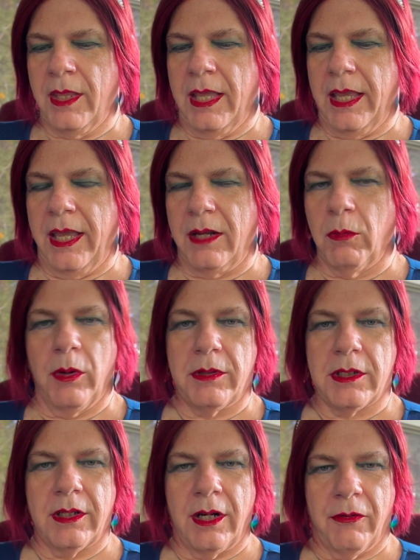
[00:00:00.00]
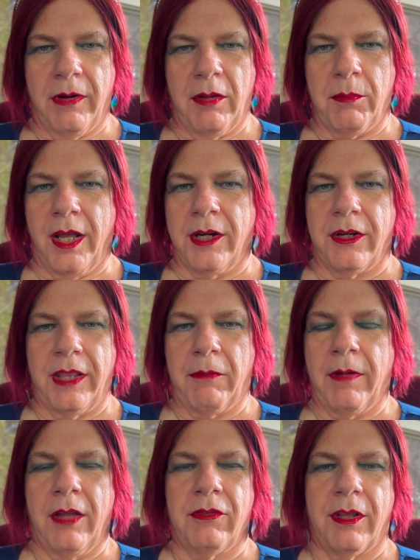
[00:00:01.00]
and we were going to ground monitor. They
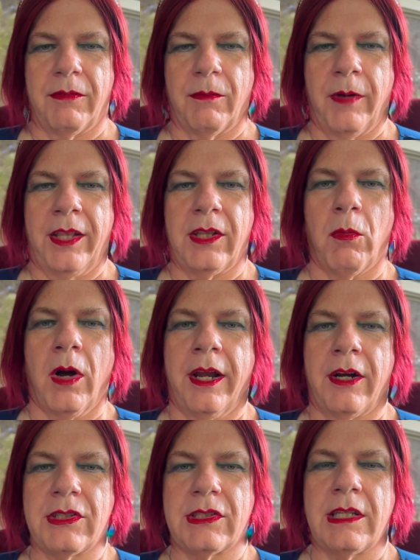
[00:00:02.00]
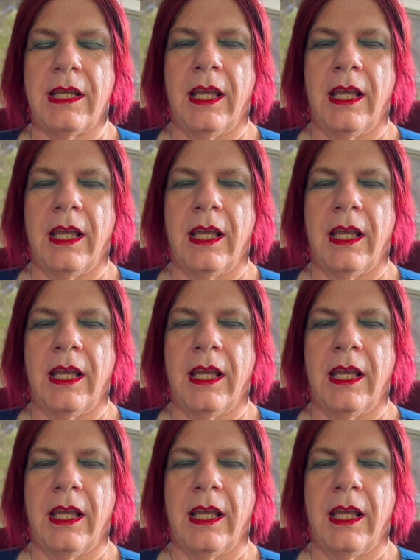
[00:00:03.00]
ran the wires